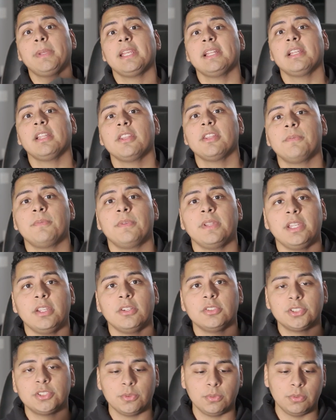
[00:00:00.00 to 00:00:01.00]
make another
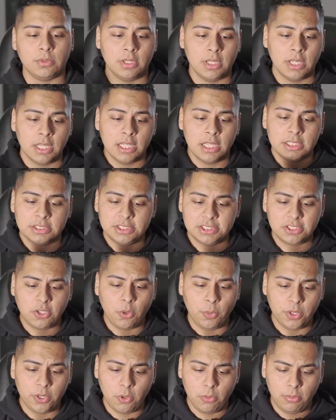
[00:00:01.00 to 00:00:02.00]
video soon, just
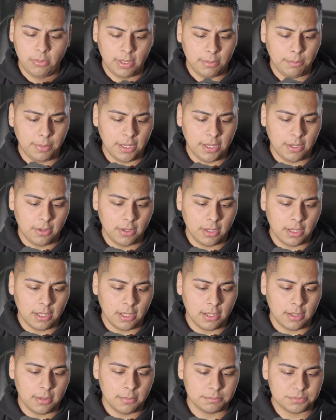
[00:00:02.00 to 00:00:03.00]
going over
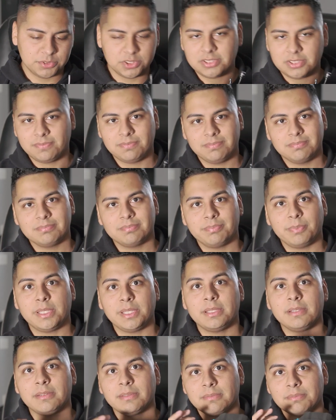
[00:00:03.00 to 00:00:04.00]
about just
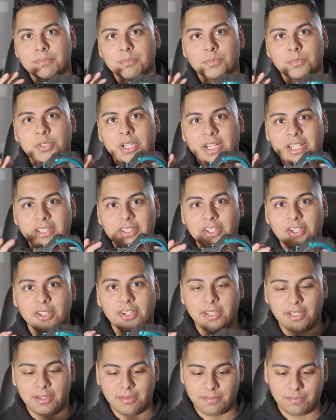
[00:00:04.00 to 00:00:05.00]
me trying to
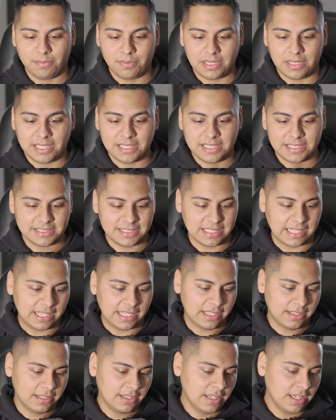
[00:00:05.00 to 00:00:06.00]
learn and fly this
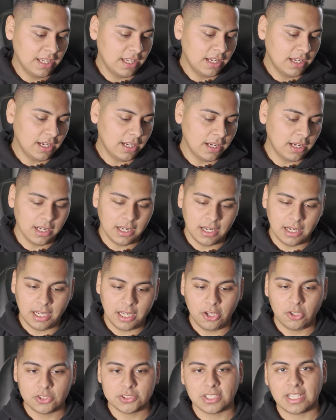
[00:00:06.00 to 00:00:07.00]
thing.
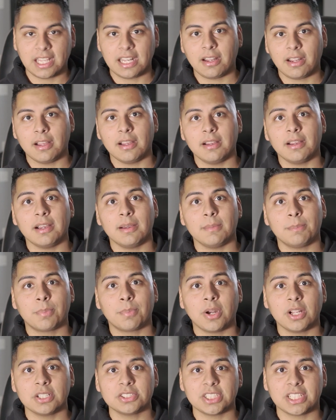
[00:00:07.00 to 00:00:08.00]
I also got a
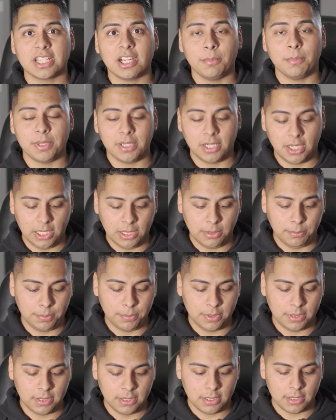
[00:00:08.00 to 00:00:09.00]
project coming
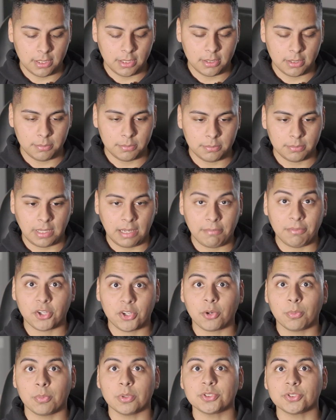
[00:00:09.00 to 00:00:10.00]
up. I have a
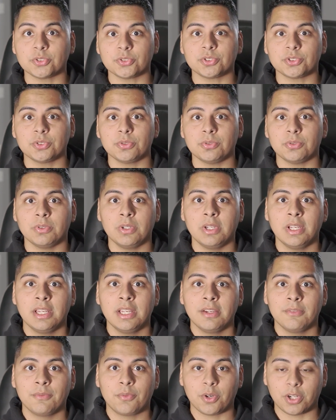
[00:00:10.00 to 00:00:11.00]
commercial shoot
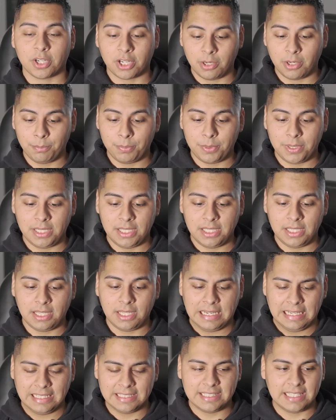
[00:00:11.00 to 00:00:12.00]
for a company.
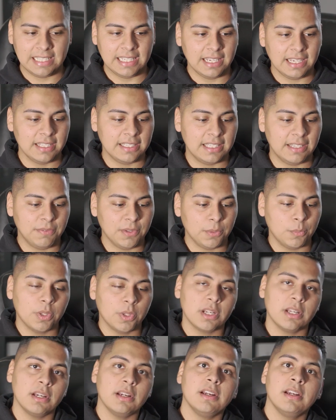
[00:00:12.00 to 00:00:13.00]
I think I definitely
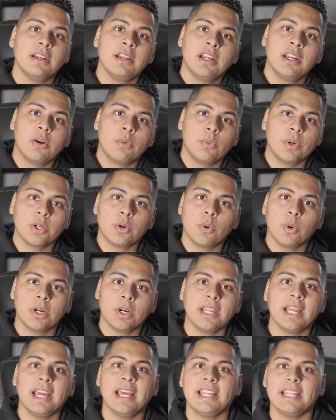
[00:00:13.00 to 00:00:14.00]
want to
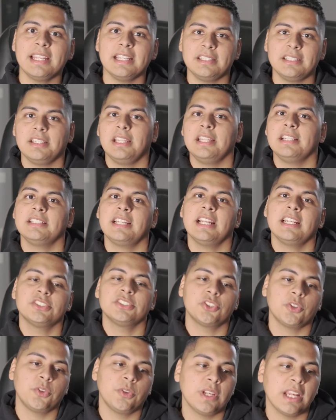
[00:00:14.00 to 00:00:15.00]
record that and kind
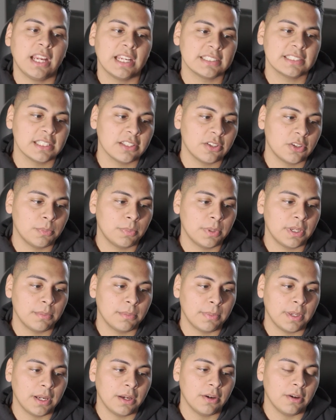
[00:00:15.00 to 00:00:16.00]
of show you guys a little bit
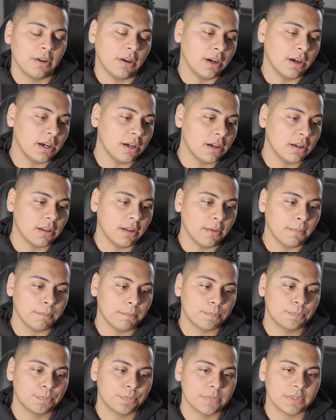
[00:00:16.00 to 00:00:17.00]

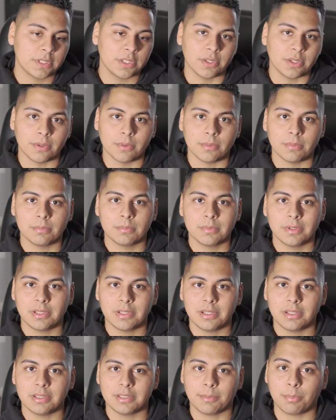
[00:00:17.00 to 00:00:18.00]
about, you know,
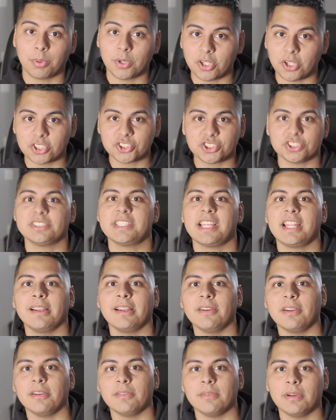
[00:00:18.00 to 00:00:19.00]
the production side
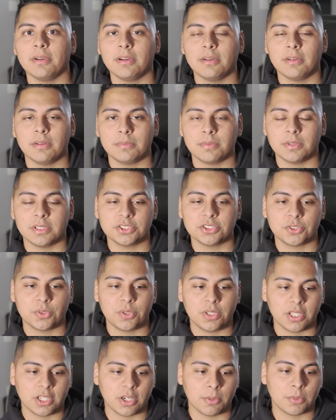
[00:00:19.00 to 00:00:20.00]
of
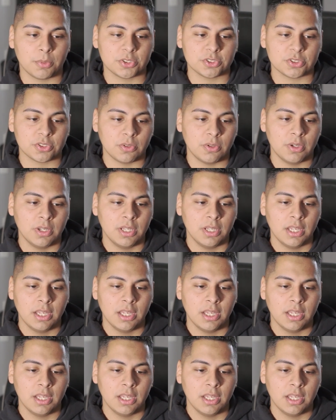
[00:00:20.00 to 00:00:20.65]
shooting a commercial.